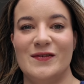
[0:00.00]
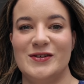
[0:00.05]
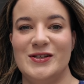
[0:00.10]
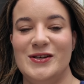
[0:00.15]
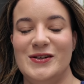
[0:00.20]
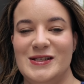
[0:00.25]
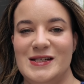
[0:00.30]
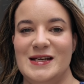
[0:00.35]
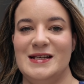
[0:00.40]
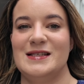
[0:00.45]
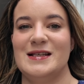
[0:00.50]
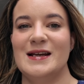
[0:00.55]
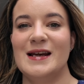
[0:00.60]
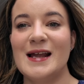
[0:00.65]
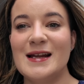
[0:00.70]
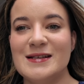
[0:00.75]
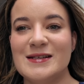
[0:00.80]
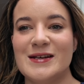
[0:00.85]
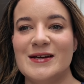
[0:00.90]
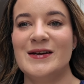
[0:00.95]
afternoon teas in
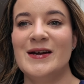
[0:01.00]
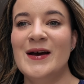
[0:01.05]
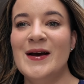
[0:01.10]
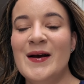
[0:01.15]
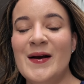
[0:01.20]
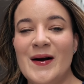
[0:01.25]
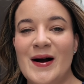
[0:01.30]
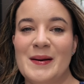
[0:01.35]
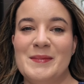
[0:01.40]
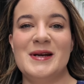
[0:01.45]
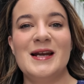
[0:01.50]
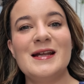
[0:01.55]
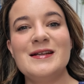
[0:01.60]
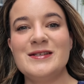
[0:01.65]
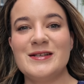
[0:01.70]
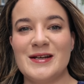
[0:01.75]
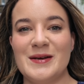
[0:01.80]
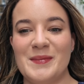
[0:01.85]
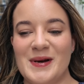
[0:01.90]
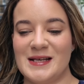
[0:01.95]
London. I'm a
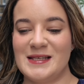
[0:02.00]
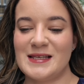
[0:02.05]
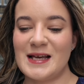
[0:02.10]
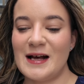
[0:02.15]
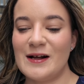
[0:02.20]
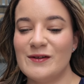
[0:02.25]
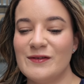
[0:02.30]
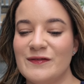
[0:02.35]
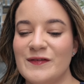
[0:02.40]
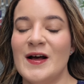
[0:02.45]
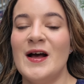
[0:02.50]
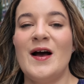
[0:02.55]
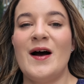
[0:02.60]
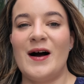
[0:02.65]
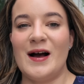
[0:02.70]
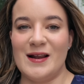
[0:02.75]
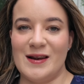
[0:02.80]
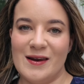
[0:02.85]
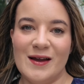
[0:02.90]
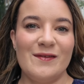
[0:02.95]
Londoner
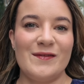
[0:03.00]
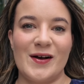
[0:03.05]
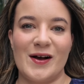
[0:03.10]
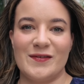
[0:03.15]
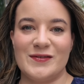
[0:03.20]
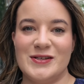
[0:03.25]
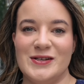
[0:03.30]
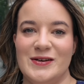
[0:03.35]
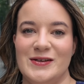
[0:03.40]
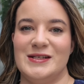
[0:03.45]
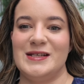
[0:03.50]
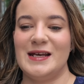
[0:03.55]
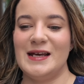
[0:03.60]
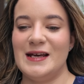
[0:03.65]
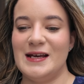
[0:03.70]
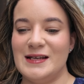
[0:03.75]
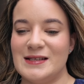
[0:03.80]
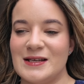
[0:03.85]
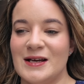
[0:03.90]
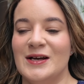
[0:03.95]
myself. I love afternoon
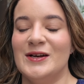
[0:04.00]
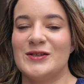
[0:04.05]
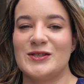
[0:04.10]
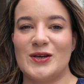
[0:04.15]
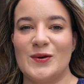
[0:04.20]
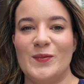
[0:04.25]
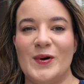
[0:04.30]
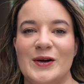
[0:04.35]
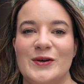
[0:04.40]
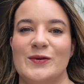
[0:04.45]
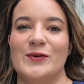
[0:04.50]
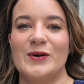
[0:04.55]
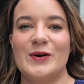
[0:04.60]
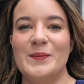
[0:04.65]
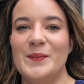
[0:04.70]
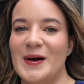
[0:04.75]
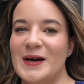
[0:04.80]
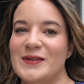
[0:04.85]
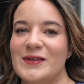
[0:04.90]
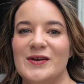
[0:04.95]
teas, so why not
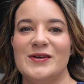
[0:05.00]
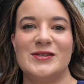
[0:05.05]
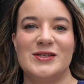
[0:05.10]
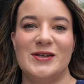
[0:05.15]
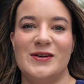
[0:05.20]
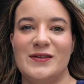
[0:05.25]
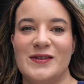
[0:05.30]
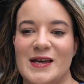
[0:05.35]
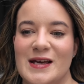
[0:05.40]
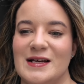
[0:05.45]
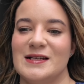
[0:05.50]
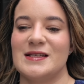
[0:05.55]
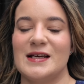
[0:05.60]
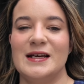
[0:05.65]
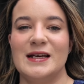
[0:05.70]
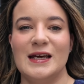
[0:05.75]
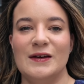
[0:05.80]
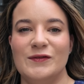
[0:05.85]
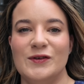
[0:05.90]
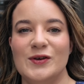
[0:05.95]
combine those two things
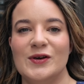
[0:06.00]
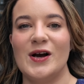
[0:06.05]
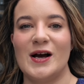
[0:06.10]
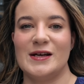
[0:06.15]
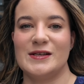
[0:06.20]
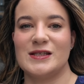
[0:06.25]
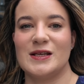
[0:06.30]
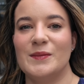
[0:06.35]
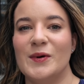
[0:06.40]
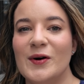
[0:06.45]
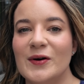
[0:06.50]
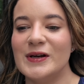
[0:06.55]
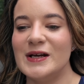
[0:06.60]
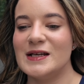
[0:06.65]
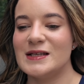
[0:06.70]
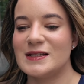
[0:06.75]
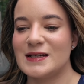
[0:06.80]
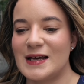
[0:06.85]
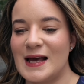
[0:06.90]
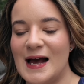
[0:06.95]
and give you guys some
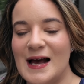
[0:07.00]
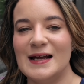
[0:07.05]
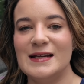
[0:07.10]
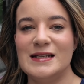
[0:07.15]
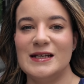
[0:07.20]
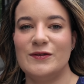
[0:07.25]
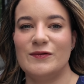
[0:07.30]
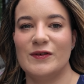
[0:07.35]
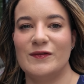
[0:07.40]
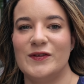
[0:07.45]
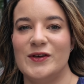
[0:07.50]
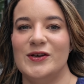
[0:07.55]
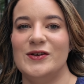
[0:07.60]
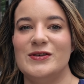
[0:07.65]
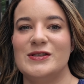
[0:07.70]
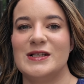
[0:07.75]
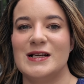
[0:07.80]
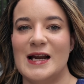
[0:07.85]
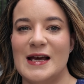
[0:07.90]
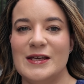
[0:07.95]
honest, candid
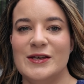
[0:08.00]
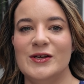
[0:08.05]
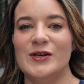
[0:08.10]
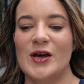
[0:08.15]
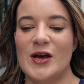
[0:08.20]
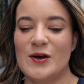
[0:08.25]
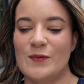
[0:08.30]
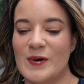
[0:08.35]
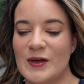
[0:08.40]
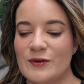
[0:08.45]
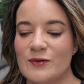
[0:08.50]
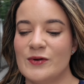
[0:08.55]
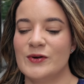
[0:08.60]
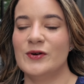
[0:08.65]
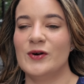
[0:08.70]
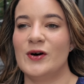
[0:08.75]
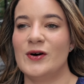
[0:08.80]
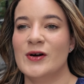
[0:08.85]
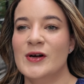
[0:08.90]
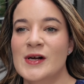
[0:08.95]
reviews to let you know whether
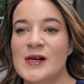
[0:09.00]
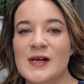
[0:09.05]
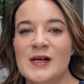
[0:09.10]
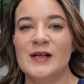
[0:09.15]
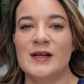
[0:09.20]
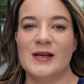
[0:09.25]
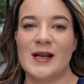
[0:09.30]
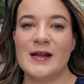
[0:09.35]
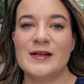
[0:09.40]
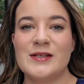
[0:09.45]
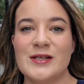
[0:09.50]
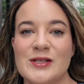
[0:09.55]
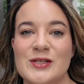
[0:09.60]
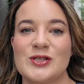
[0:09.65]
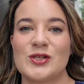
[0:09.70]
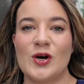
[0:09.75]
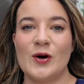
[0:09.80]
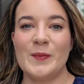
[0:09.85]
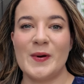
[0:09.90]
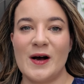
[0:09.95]
or not
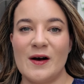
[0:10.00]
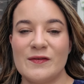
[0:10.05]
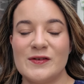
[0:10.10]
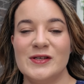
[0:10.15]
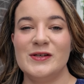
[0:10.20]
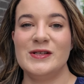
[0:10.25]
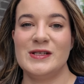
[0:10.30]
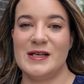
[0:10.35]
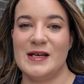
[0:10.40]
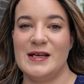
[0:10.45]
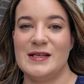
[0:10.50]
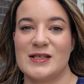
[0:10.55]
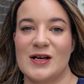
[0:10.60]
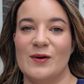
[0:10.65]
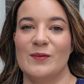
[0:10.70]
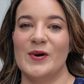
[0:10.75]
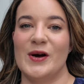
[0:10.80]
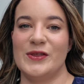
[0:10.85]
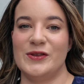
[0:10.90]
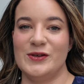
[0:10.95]
London's top afternoon teas
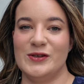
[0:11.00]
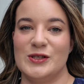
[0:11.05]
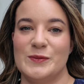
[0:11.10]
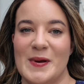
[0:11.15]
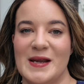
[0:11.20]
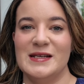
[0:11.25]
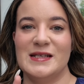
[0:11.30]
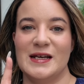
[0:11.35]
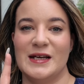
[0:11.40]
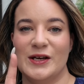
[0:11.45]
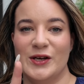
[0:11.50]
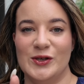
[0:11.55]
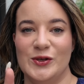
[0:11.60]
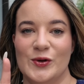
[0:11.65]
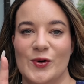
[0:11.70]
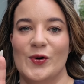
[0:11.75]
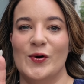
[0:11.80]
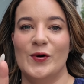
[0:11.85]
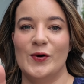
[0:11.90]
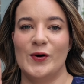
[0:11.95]
are worth you spending
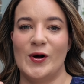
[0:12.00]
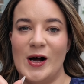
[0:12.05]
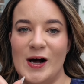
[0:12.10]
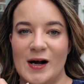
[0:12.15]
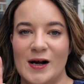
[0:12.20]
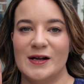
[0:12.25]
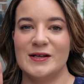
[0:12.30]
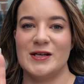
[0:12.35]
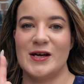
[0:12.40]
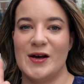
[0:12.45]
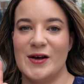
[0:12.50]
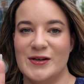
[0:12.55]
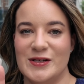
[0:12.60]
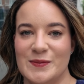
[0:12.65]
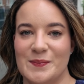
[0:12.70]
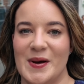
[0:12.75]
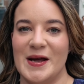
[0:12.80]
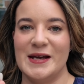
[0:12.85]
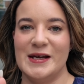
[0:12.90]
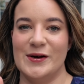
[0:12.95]
your
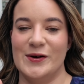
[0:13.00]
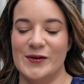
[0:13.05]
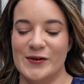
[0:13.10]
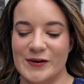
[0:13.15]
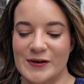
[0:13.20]
hard-earned money